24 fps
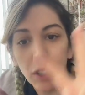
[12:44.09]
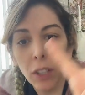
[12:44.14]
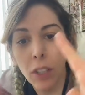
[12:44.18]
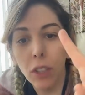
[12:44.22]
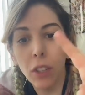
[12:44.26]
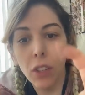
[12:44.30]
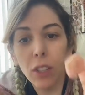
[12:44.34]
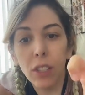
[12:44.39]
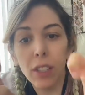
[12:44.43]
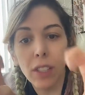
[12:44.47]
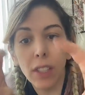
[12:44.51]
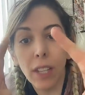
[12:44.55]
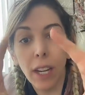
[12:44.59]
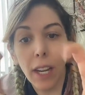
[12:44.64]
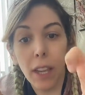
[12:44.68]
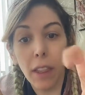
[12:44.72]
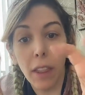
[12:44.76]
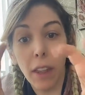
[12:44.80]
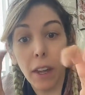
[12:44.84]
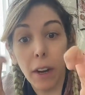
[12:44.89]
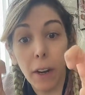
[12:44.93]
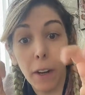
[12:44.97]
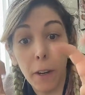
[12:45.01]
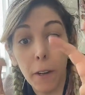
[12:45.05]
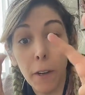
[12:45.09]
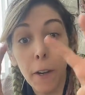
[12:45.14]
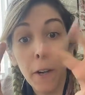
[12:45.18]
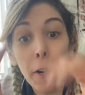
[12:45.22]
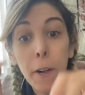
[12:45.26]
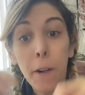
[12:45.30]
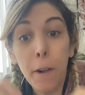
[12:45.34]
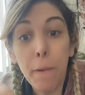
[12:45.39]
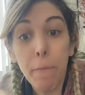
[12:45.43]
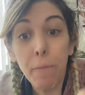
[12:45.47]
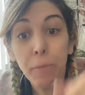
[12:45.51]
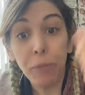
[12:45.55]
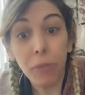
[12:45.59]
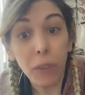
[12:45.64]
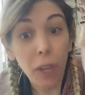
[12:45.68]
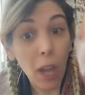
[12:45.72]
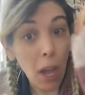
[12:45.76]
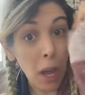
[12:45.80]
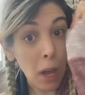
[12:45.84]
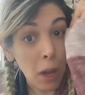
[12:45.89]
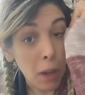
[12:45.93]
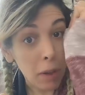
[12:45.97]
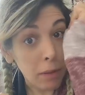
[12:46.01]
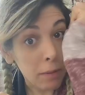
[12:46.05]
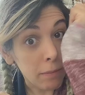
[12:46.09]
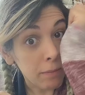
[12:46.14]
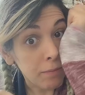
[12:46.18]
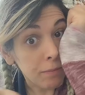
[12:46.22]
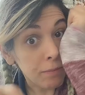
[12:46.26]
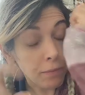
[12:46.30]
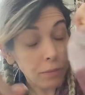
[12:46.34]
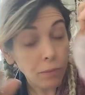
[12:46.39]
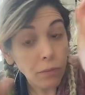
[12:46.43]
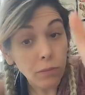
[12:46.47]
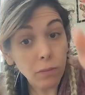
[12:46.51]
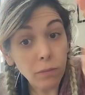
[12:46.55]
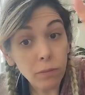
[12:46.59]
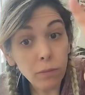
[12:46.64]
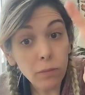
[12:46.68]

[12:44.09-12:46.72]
so it looks like they're um,